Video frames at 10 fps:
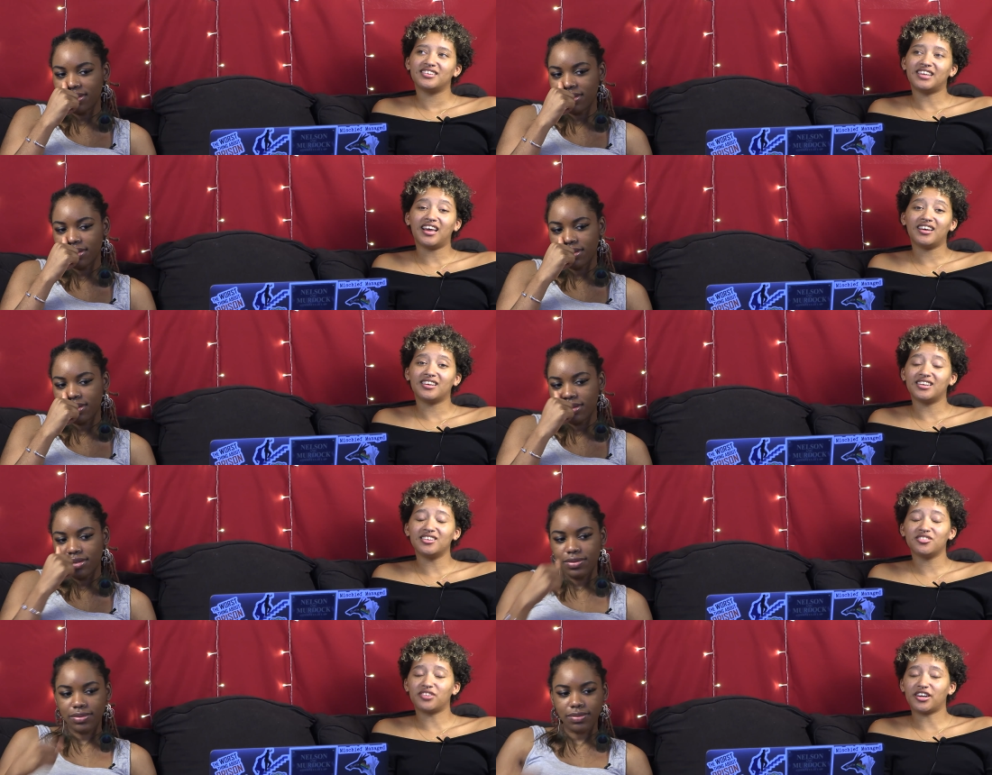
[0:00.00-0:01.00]
Speaker 1: Yeah, it
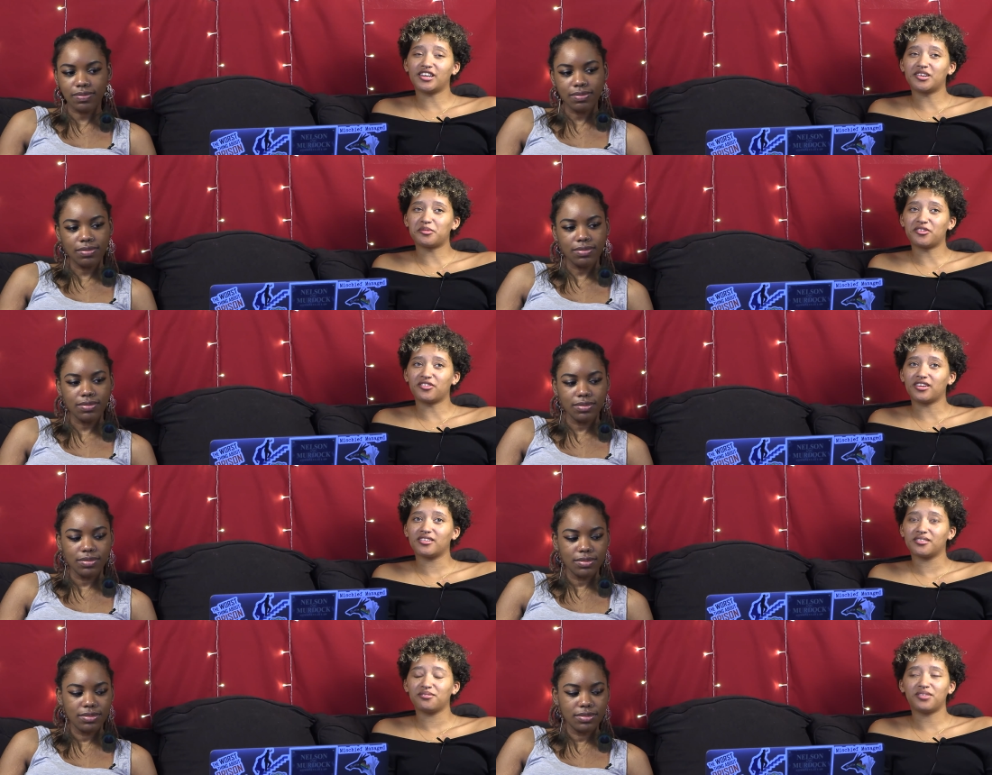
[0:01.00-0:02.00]
is a very good movie.
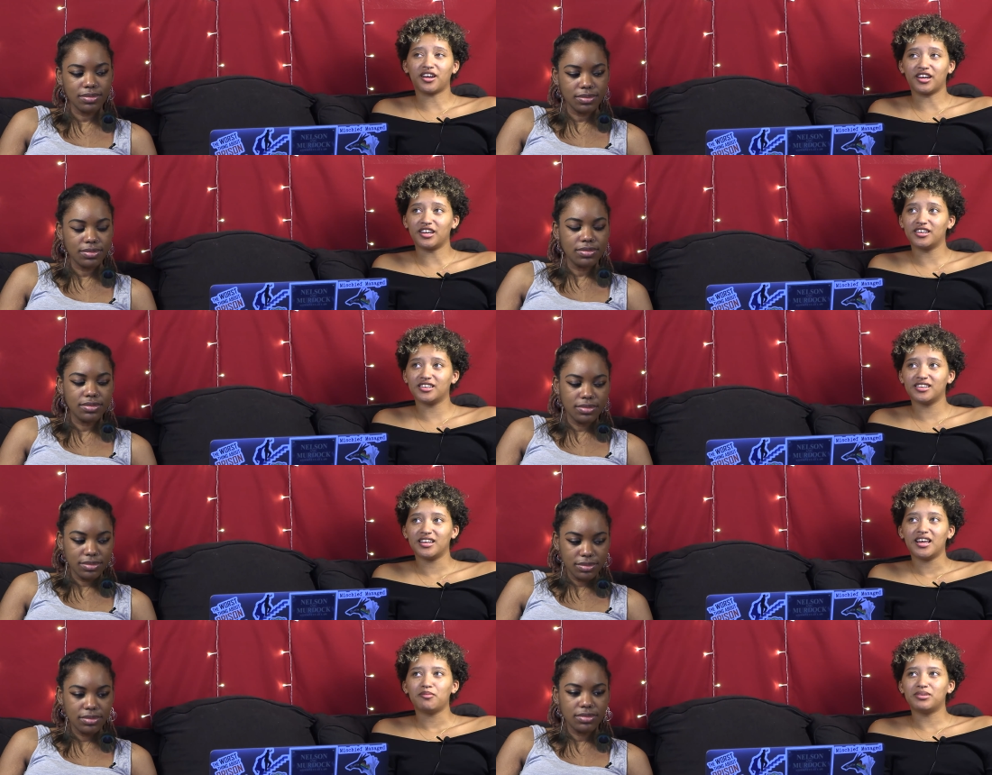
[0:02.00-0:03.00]
Very good.
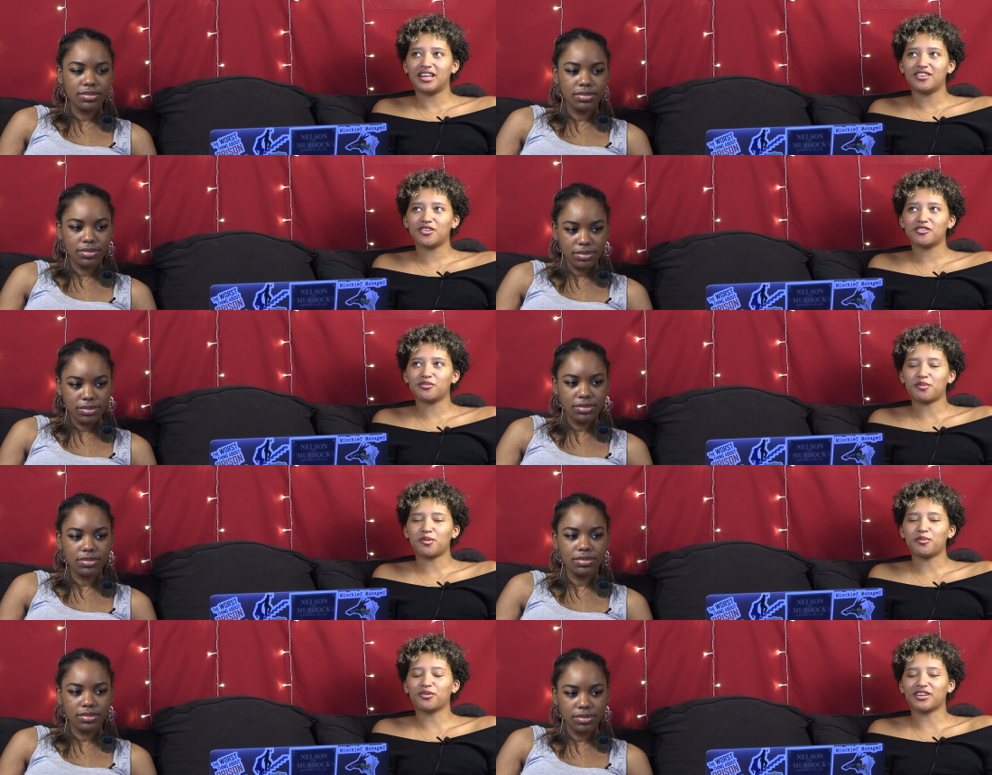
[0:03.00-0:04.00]
But that's also why
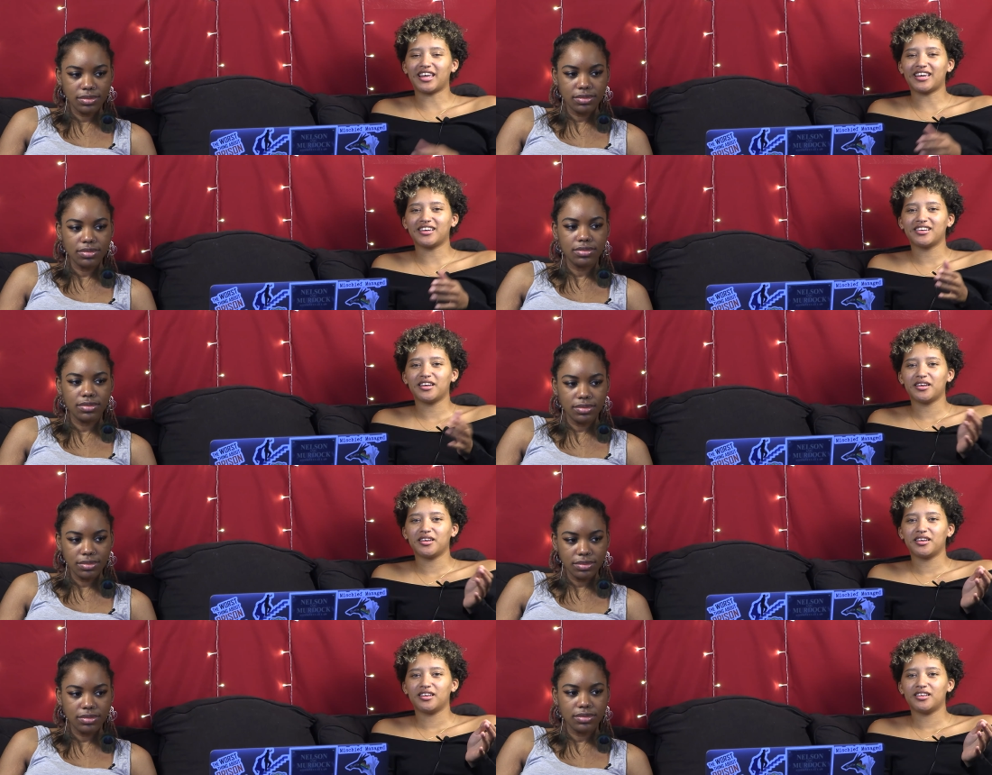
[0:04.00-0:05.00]
people were like,
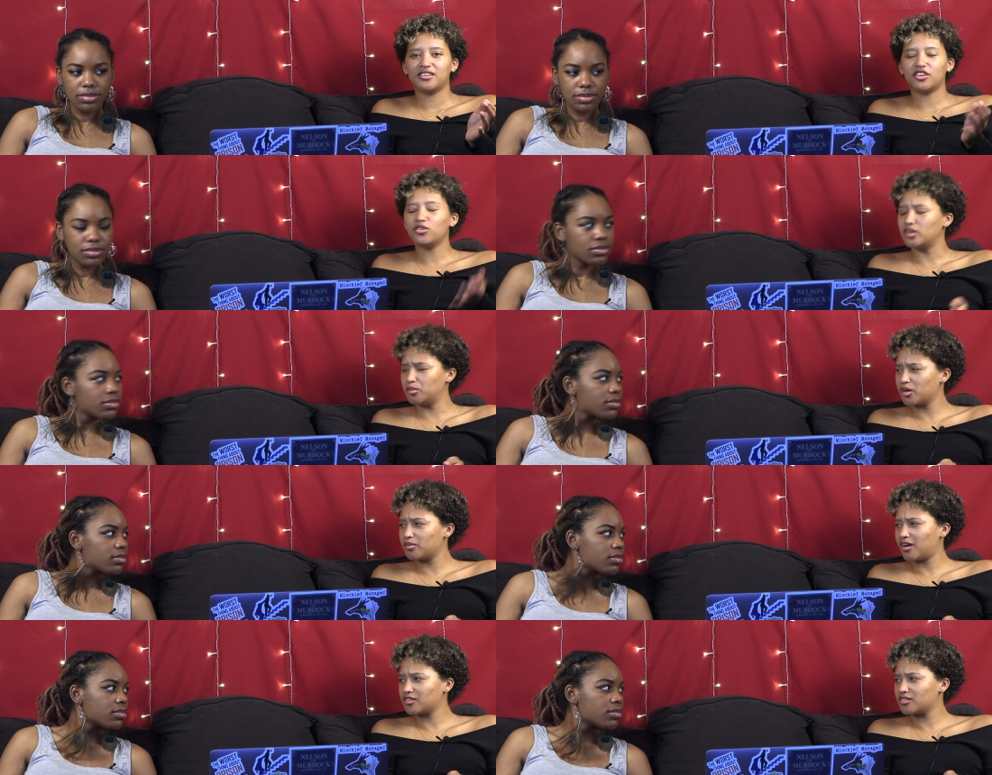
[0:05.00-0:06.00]
"Did you see Bird
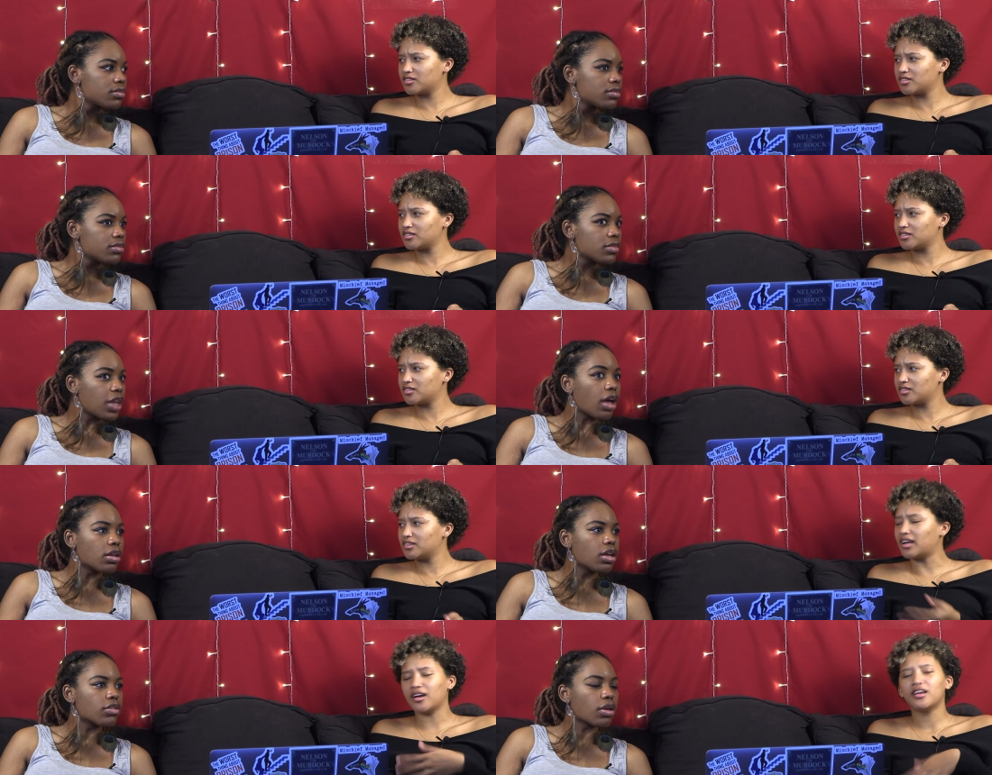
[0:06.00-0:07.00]
Box?" Yeah,
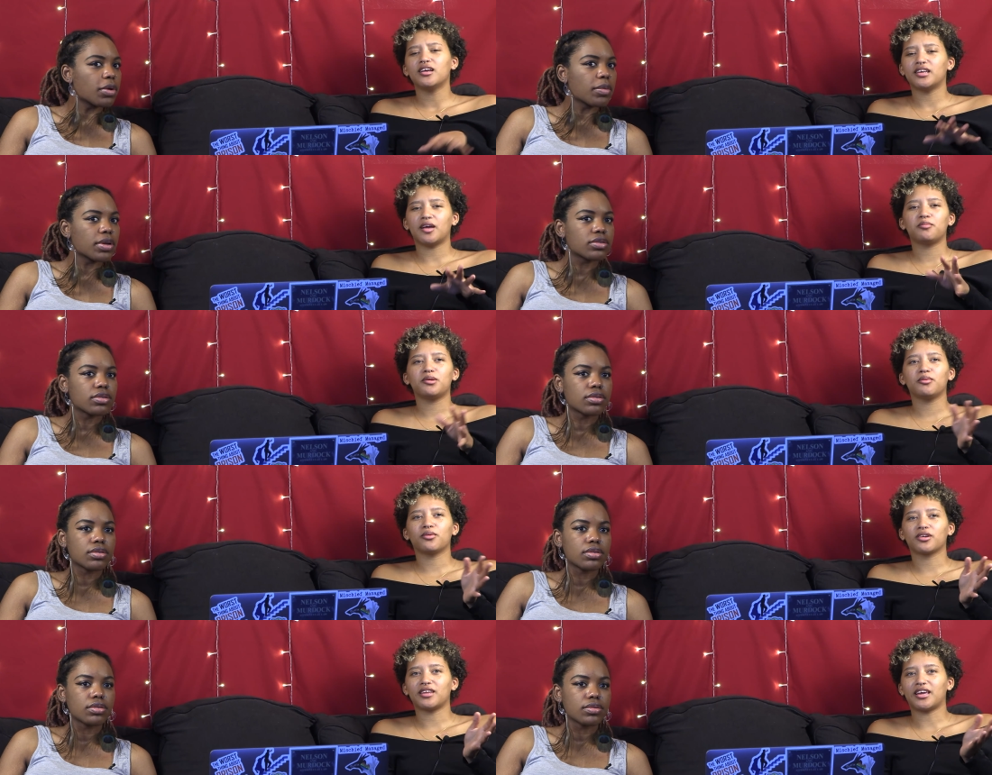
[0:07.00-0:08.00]
yeah, yeah. People
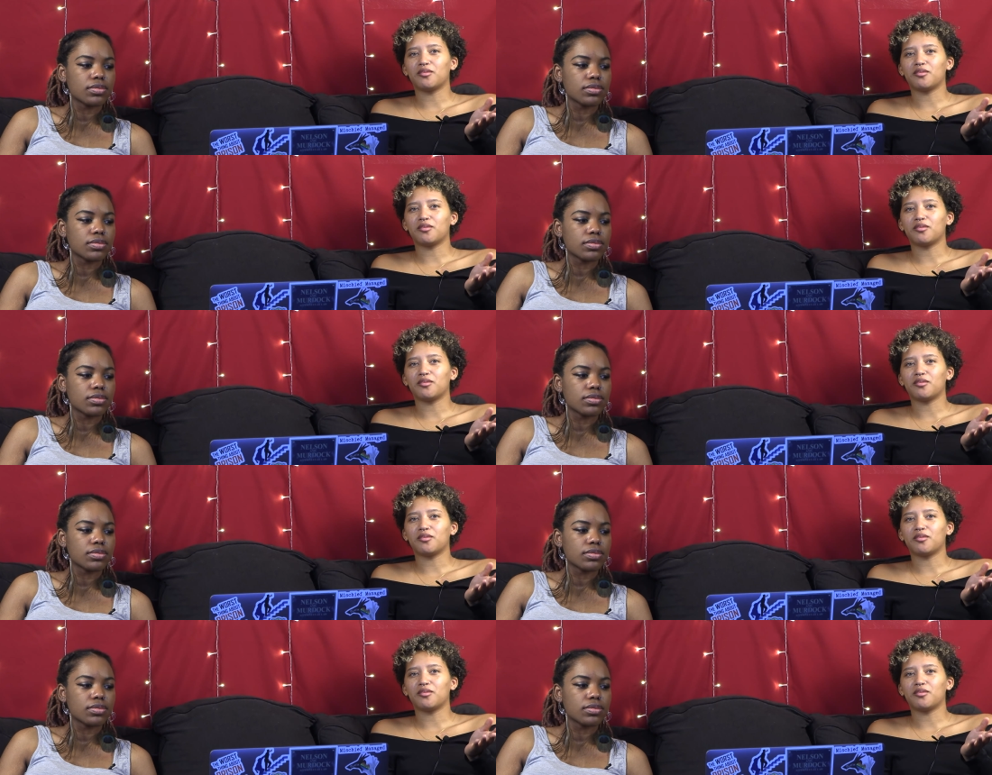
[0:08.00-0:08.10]
were like